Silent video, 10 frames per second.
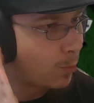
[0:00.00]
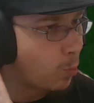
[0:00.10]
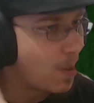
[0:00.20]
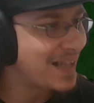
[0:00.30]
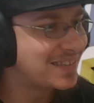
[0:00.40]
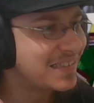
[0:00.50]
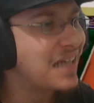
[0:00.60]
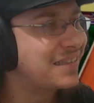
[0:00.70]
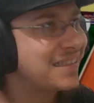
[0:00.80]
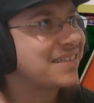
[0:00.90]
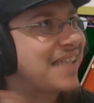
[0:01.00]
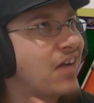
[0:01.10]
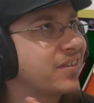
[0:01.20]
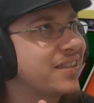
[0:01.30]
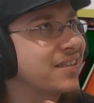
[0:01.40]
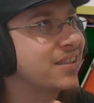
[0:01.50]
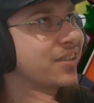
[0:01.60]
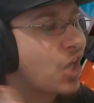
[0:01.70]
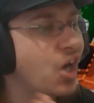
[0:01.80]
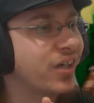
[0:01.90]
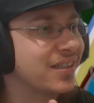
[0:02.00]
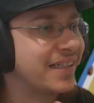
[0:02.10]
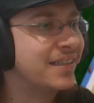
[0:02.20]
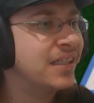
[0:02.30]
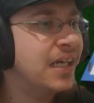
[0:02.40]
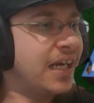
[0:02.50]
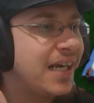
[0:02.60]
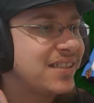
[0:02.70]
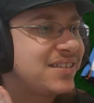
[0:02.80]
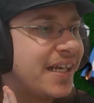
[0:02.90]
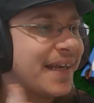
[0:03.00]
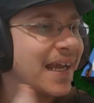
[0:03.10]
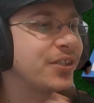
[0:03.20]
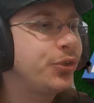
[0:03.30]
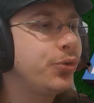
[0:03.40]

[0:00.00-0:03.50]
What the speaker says: when it's not discounted currently, it is sitting at